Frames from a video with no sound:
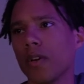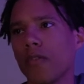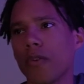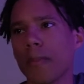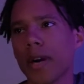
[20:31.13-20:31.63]

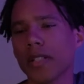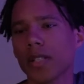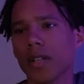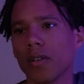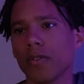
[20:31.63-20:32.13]
for
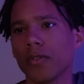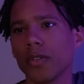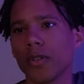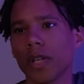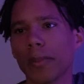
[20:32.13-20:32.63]
myself,
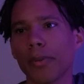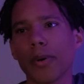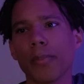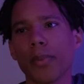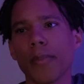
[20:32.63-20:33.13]
like
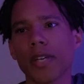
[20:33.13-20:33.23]
put